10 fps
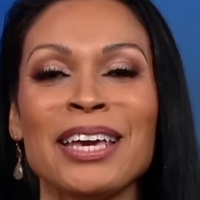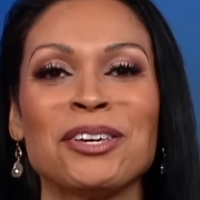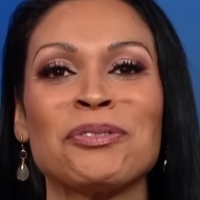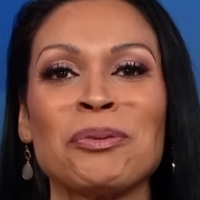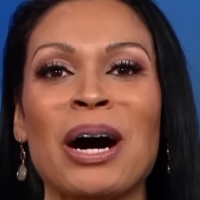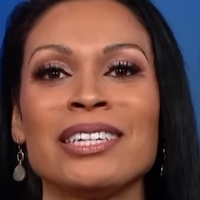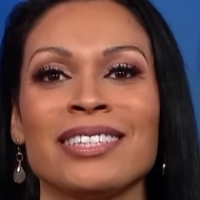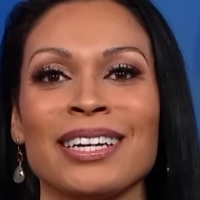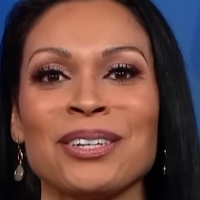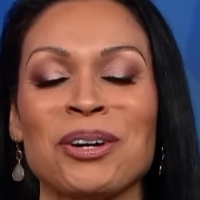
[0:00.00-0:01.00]
Thank you for
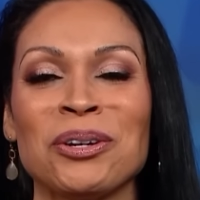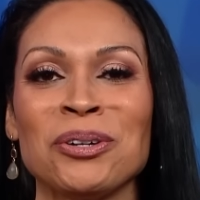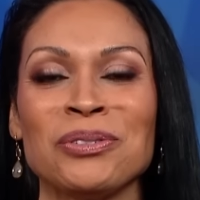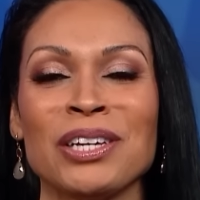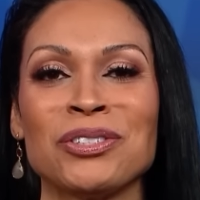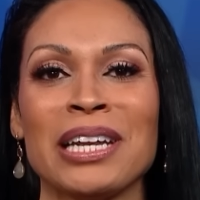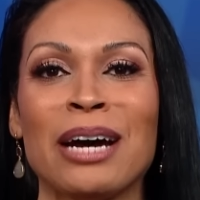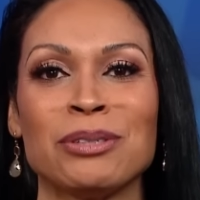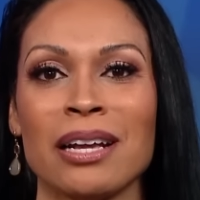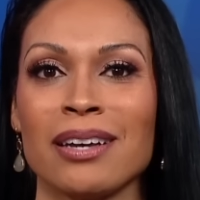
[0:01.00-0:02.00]
watching. Go to
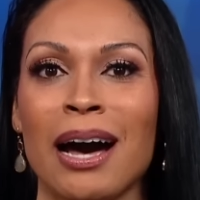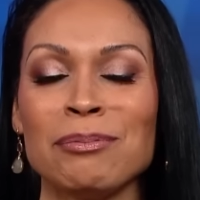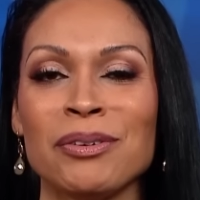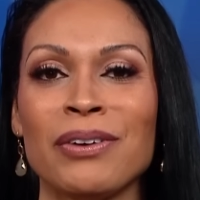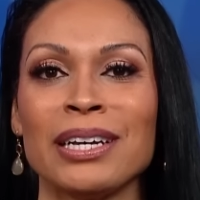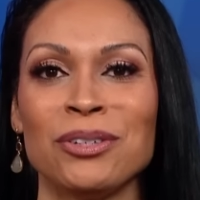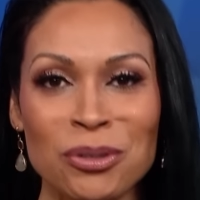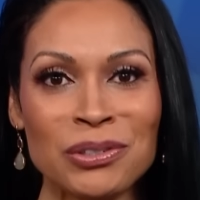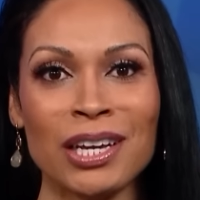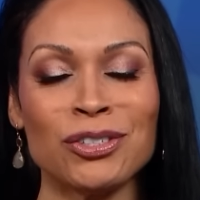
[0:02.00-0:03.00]
NewsNationNow.com to find
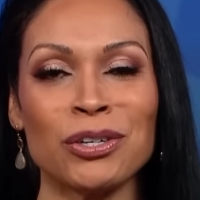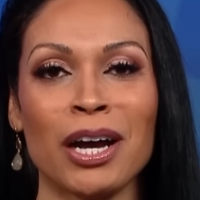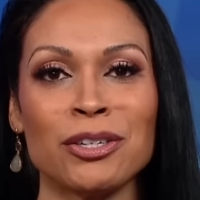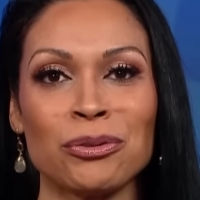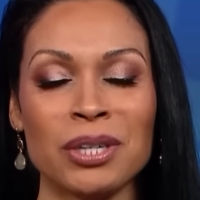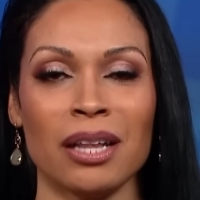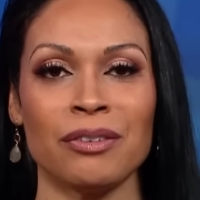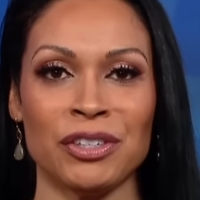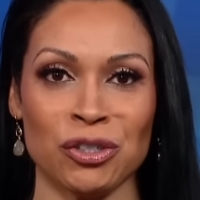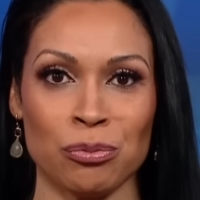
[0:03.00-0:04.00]
News Nation on your
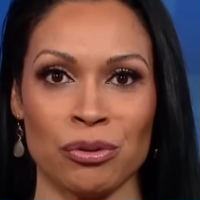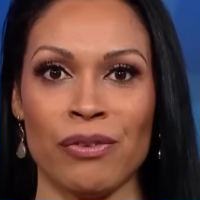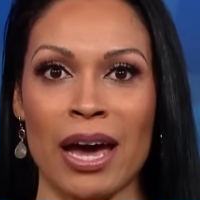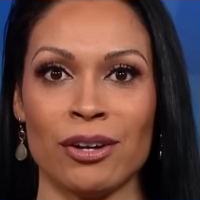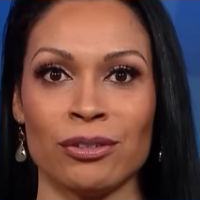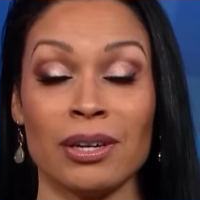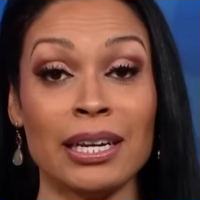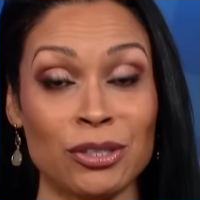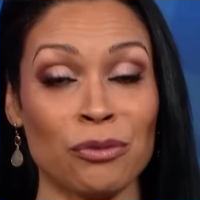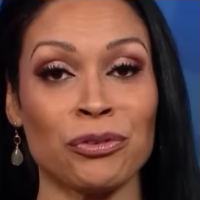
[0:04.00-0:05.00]
television provider.
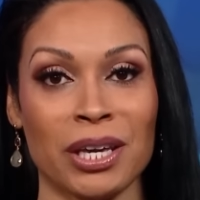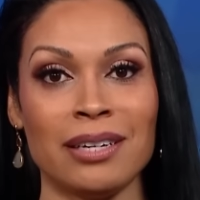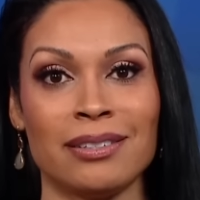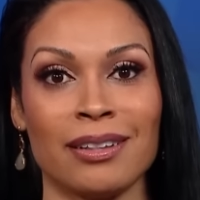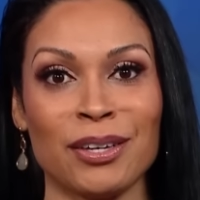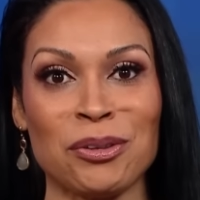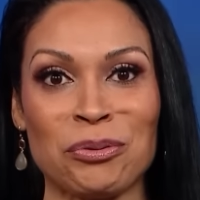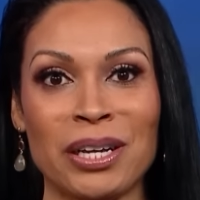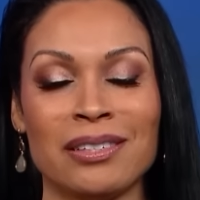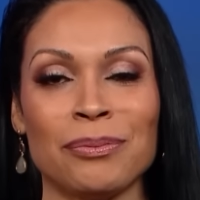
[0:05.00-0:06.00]
And don't forget to click the
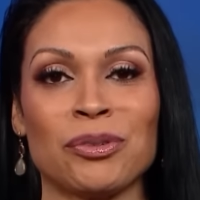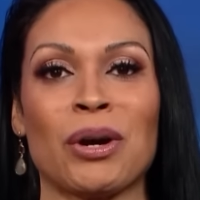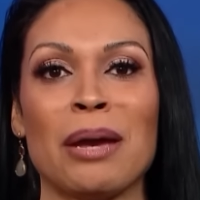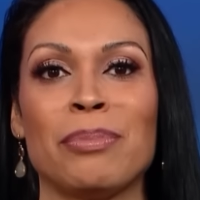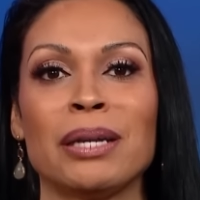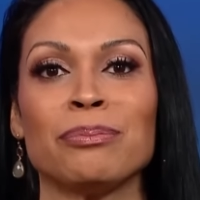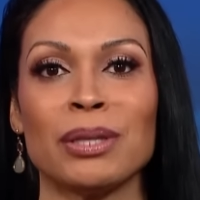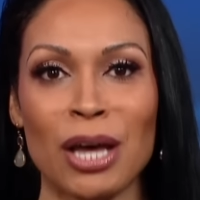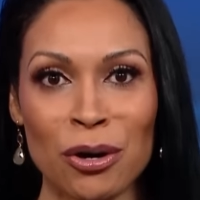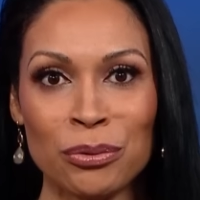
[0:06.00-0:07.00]
red subscribe button
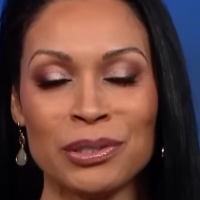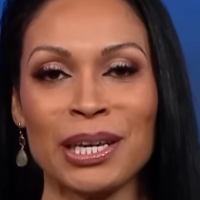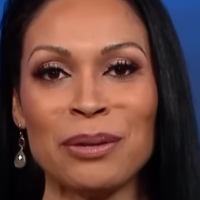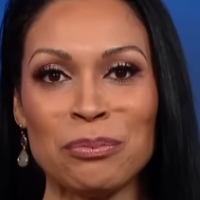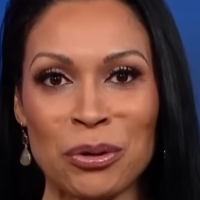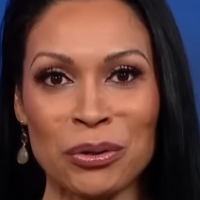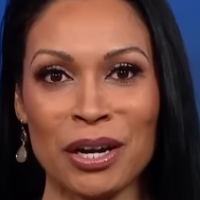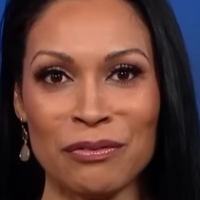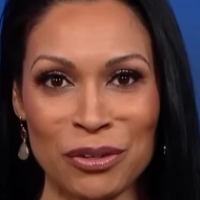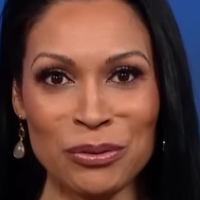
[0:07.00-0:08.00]
below to get more
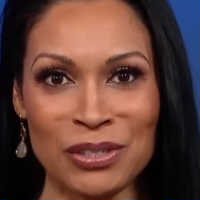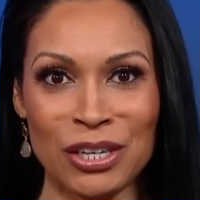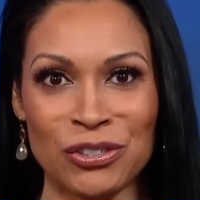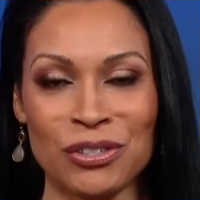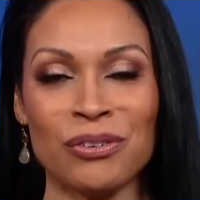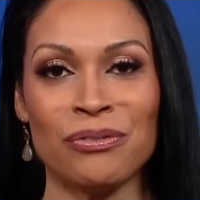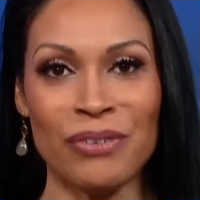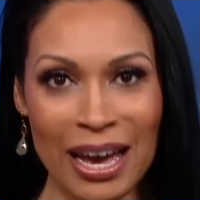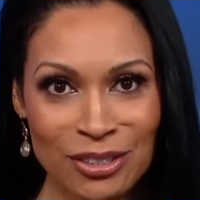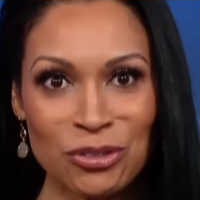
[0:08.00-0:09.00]
of News Nation's
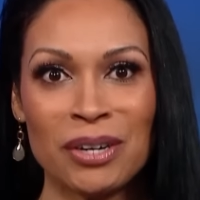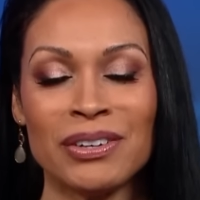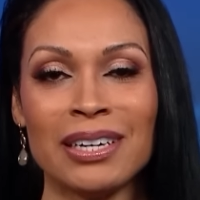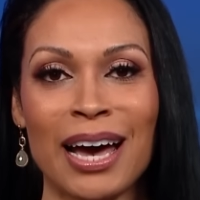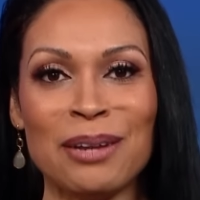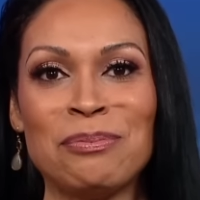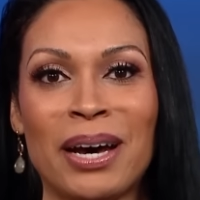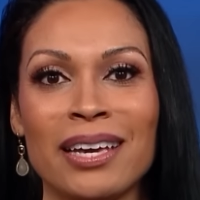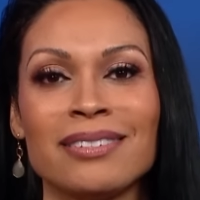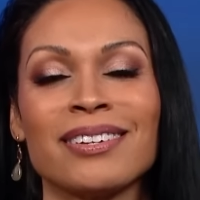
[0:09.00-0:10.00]
fact-driven,
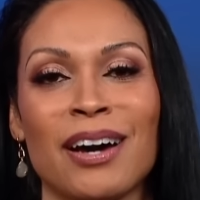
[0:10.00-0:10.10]
unbiased